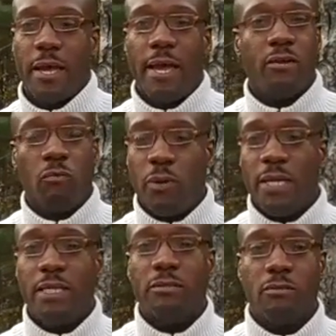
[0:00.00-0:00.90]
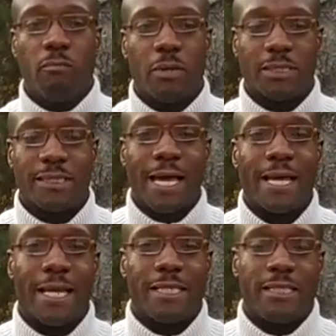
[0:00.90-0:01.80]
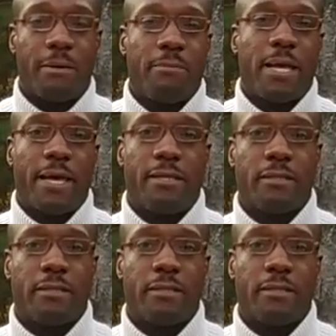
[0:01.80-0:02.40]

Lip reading: and we must not accept that.